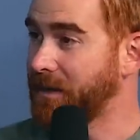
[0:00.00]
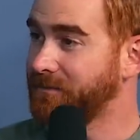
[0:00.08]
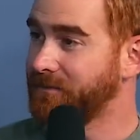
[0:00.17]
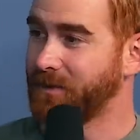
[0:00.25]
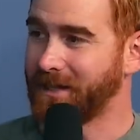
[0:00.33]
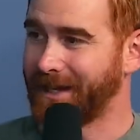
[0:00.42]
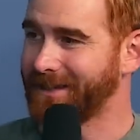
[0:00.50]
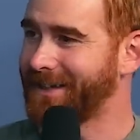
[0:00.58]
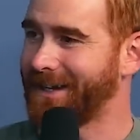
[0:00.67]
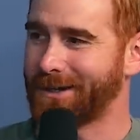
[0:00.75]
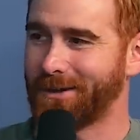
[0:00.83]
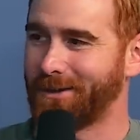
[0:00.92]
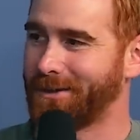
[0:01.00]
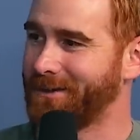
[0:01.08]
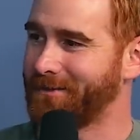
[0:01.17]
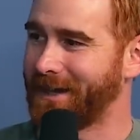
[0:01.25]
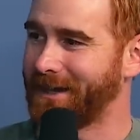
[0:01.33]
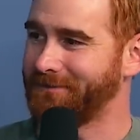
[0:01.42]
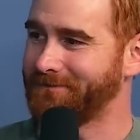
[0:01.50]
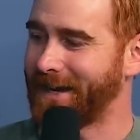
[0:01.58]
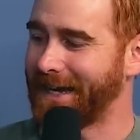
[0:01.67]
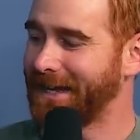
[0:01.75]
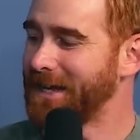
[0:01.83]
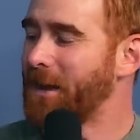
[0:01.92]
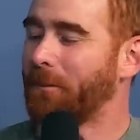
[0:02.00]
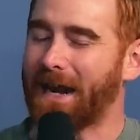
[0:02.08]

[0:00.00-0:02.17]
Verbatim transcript: Yeah, yeah. We like that corn, yeah, man. Yeah.